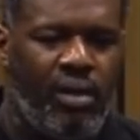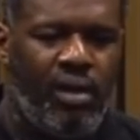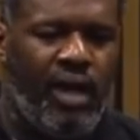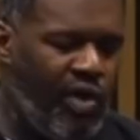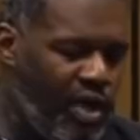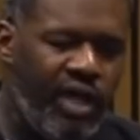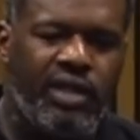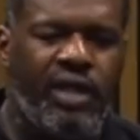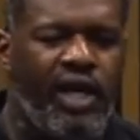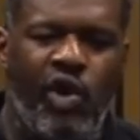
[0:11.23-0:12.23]
Ain't no guns in
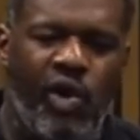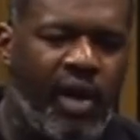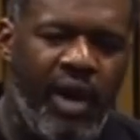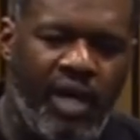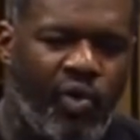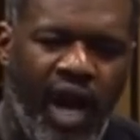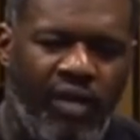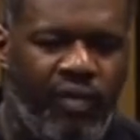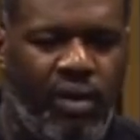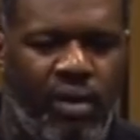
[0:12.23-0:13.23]
there, you don't know how to make no knife.
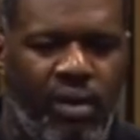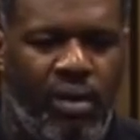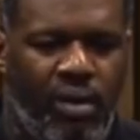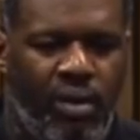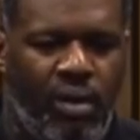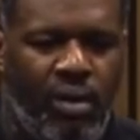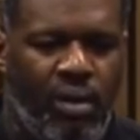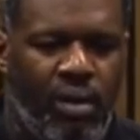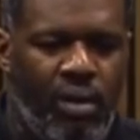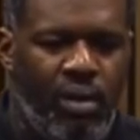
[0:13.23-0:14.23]
A father's
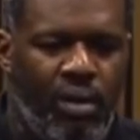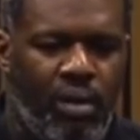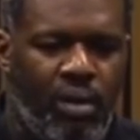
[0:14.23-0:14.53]
understandable anger